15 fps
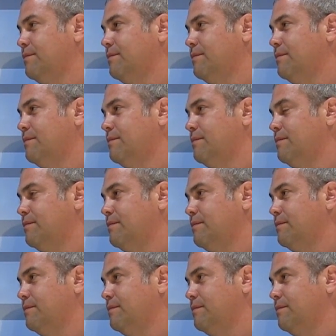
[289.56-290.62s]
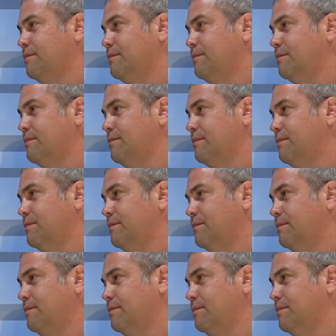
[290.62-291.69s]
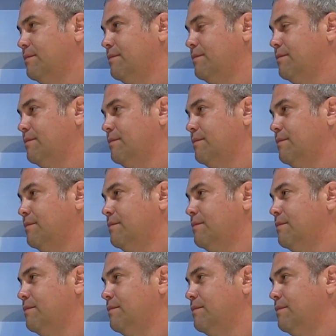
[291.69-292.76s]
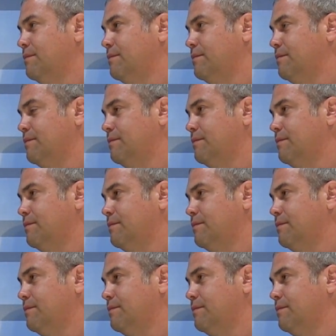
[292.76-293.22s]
(not speaking)